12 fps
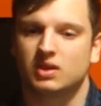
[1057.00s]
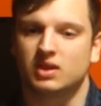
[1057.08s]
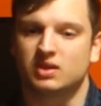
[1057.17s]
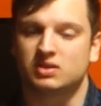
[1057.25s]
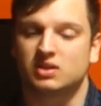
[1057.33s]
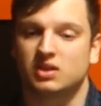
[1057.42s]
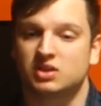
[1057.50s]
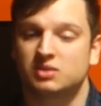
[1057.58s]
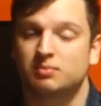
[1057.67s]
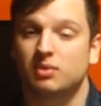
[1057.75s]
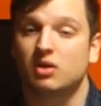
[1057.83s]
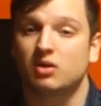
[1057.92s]
It's
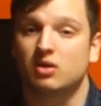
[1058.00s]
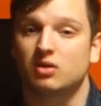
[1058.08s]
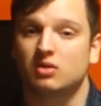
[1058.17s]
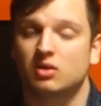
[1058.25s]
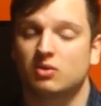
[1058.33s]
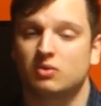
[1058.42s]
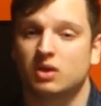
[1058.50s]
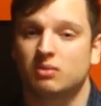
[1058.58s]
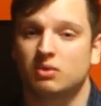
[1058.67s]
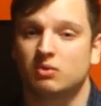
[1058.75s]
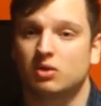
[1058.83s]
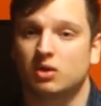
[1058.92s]
spot on, don't
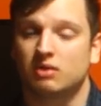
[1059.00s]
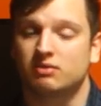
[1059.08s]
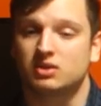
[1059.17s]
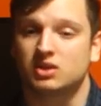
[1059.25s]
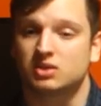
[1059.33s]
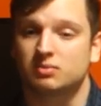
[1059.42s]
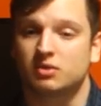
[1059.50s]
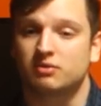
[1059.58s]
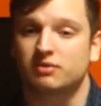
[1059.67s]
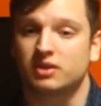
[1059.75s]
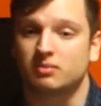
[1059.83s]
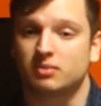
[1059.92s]
get me wrong, everything's
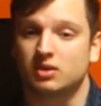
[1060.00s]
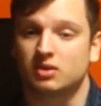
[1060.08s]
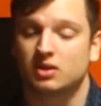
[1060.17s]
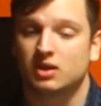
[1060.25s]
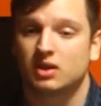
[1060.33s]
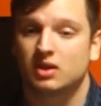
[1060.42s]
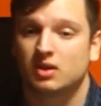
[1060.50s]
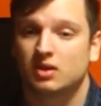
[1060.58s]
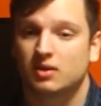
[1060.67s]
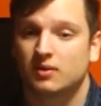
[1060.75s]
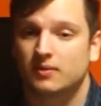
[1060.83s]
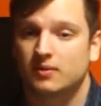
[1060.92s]
perfect, but
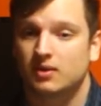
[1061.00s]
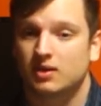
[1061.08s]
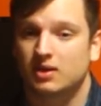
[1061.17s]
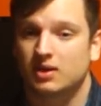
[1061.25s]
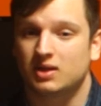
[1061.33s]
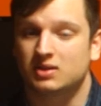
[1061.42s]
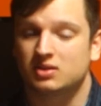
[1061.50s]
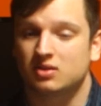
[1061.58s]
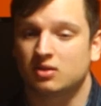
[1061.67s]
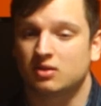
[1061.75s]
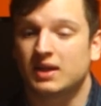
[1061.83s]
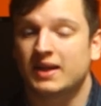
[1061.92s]
it's
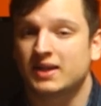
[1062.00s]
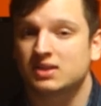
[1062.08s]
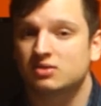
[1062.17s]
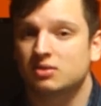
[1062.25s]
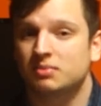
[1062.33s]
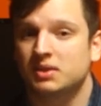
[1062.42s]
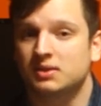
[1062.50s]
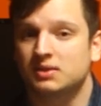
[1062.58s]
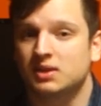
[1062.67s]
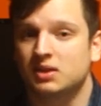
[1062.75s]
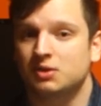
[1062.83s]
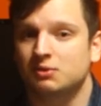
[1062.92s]
not that extra bit
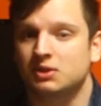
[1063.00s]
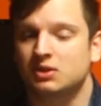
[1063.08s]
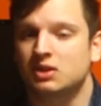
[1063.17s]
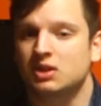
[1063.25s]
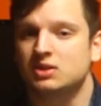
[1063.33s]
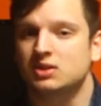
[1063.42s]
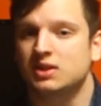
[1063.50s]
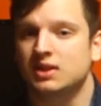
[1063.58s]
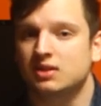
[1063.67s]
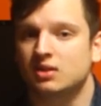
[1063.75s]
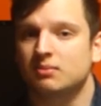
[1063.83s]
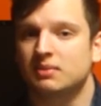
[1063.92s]
that you would need to
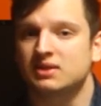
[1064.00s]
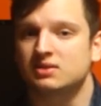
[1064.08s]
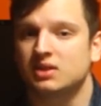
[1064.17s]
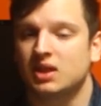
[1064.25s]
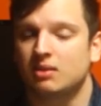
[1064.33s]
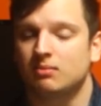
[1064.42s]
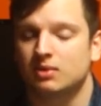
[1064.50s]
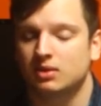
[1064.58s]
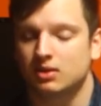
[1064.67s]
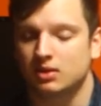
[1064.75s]
get the best game.